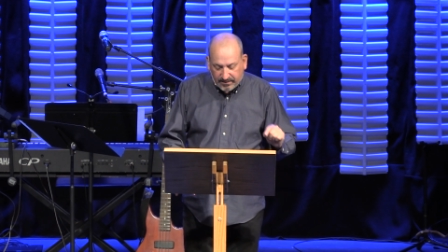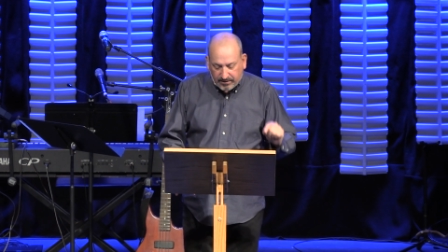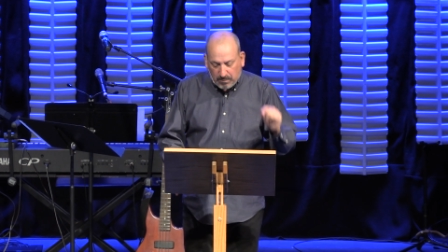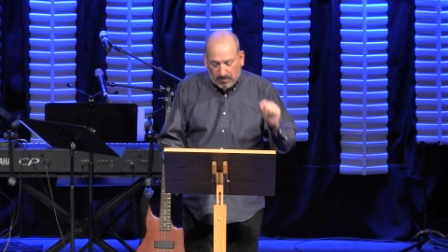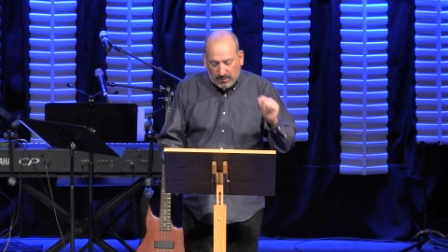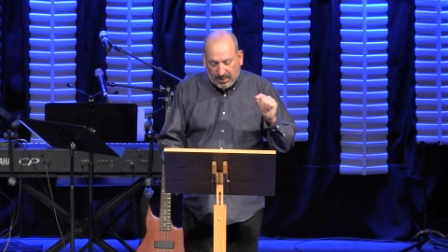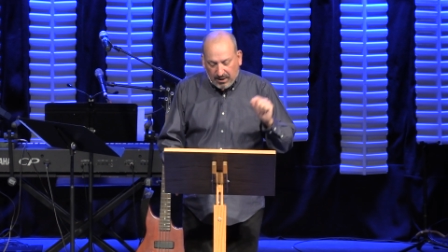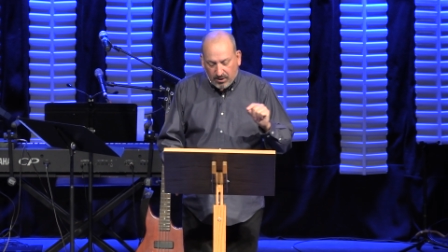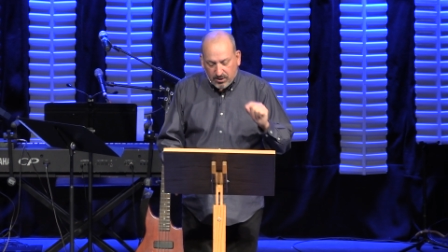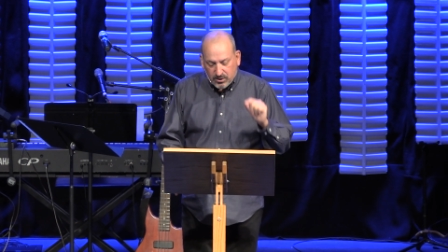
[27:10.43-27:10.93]
their
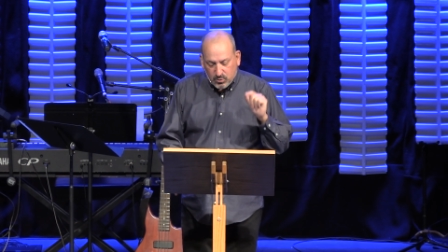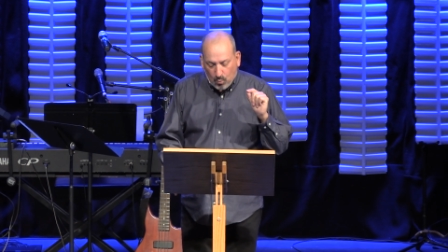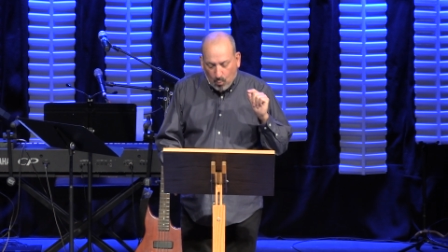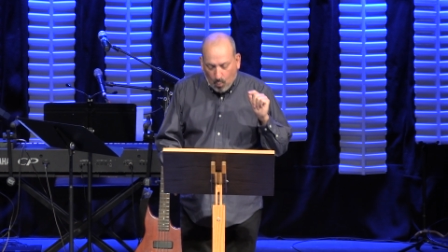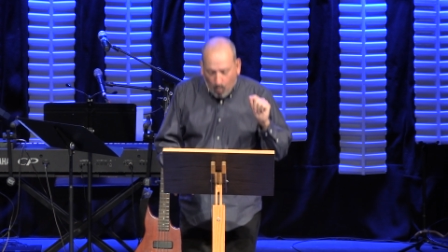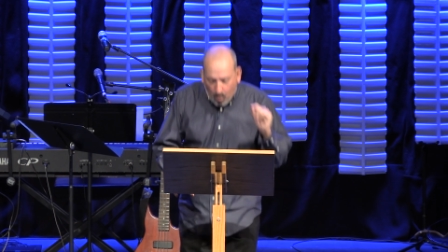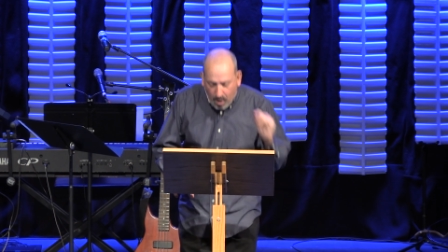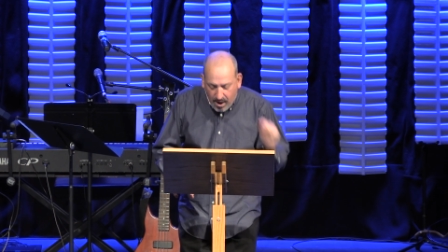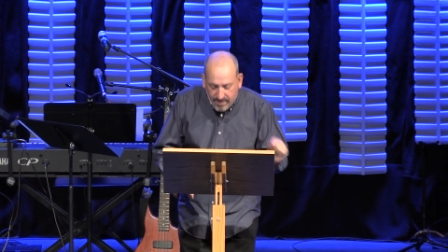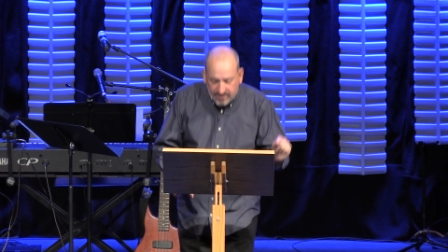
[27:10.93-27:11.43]
parents
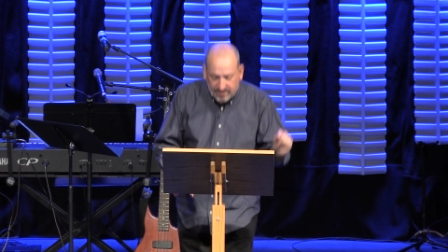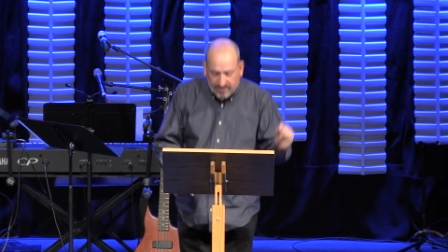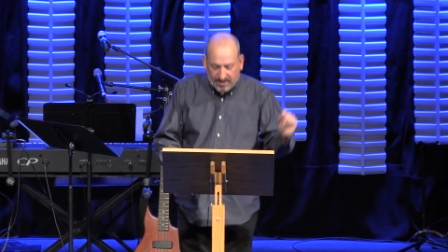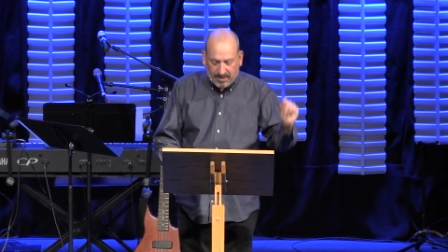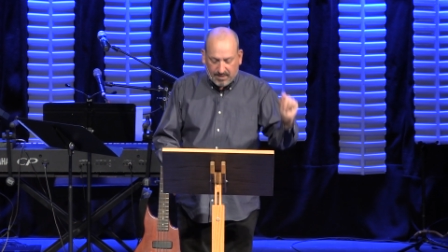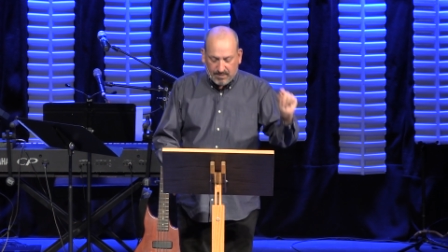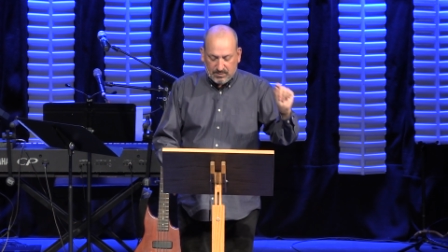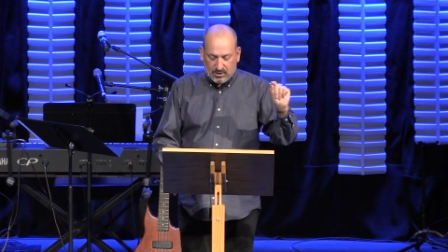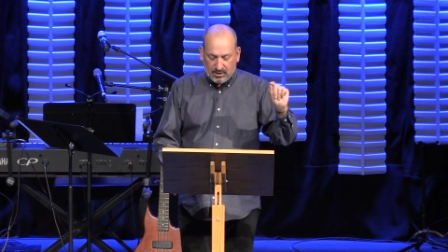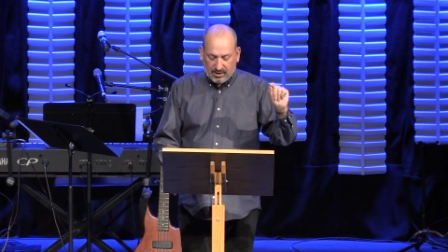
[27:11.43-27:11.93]
want
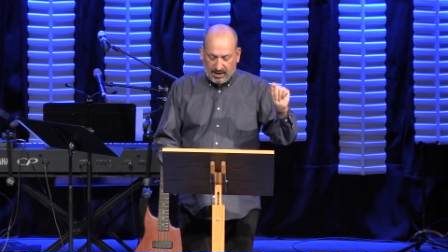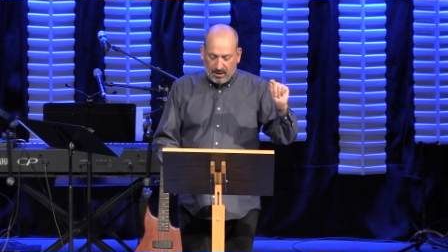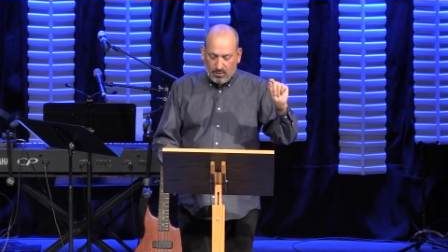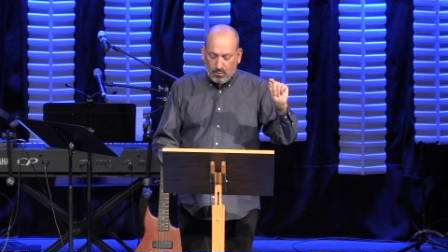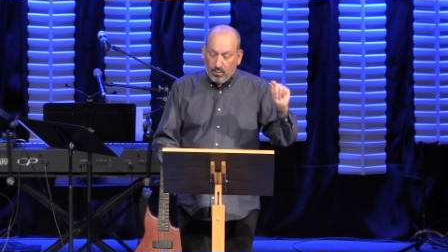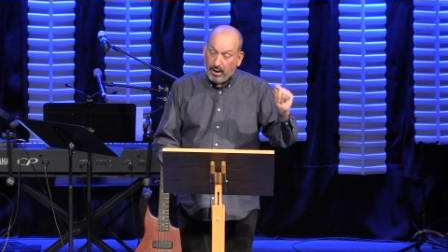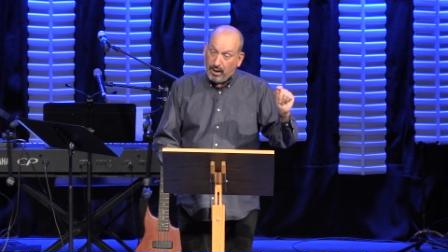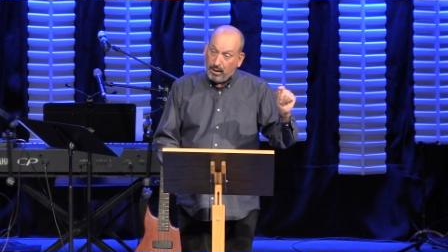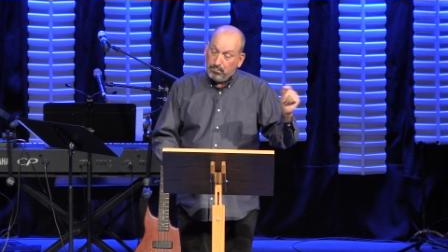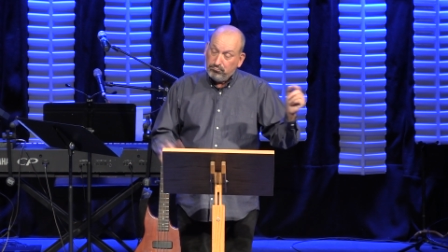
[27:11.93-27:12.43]
them to get
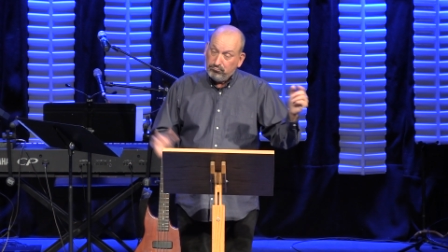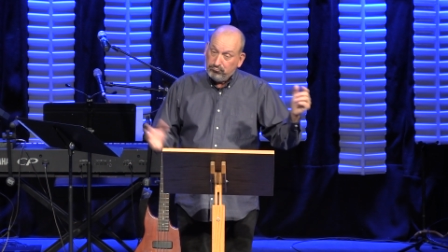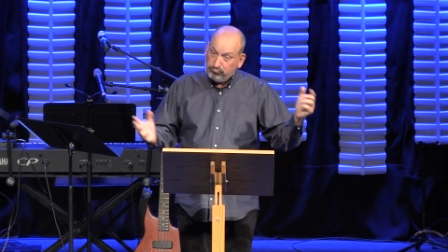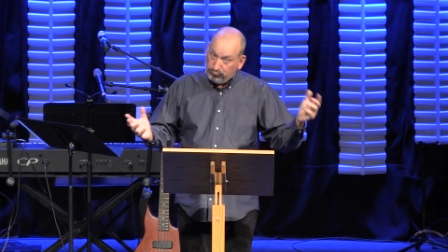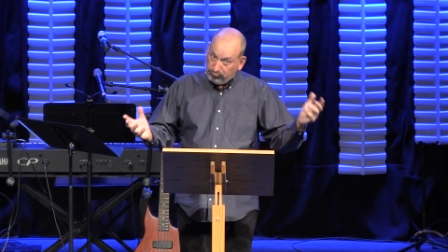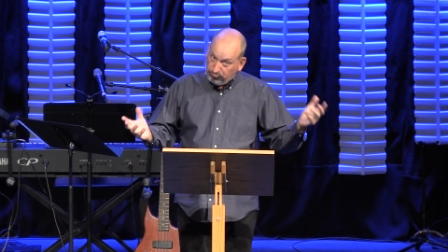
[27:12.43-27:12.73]
well.